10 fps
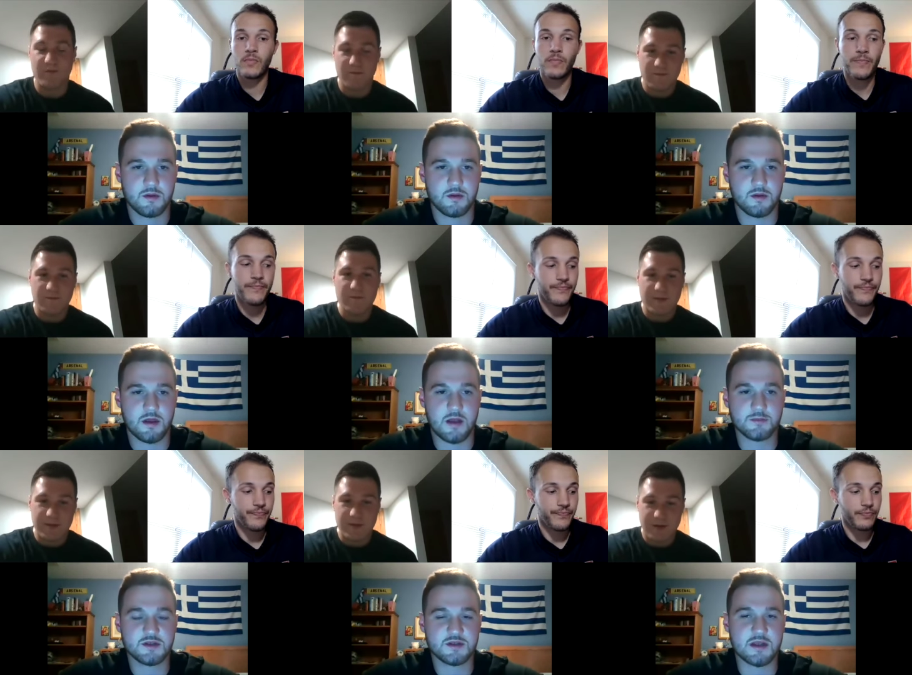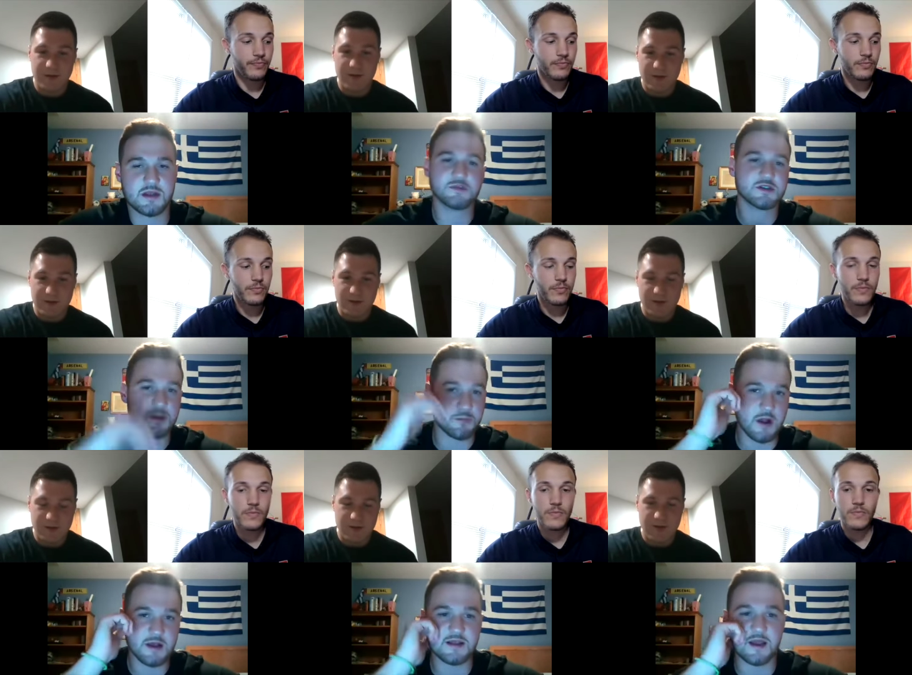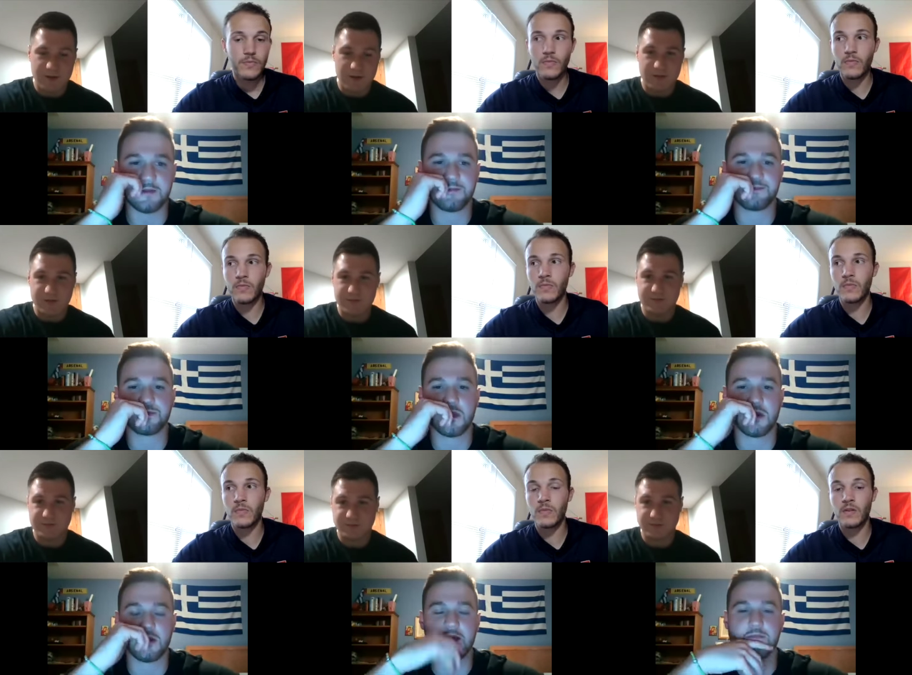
Speaker 1: Yeah, I'm just I'm just surprised that like